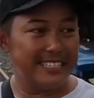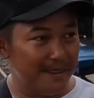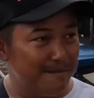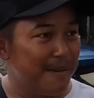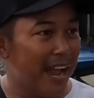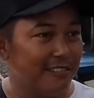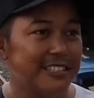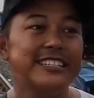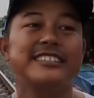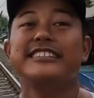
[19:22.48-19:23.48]
some
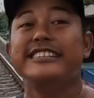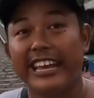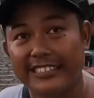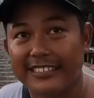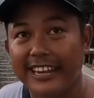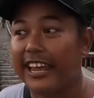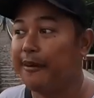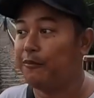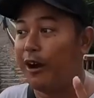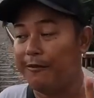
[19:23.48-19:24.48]
houses, yes, they
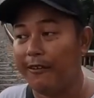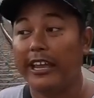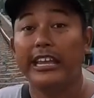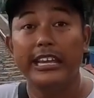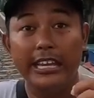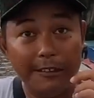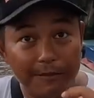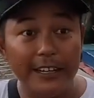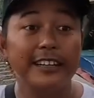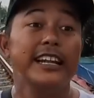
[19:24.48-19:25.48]
have Wi-Fi.
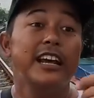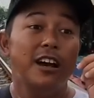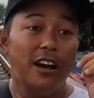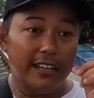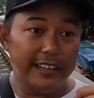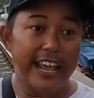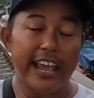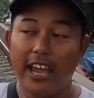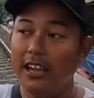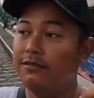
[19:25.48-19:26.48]
Even they
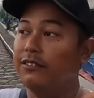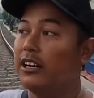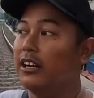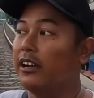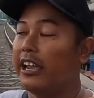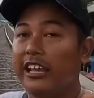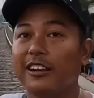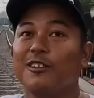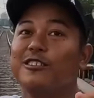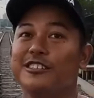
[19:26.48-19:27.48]
have
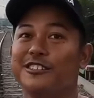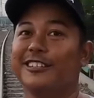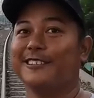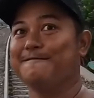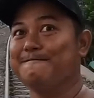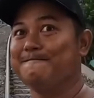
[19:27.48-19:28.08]
air conditioner.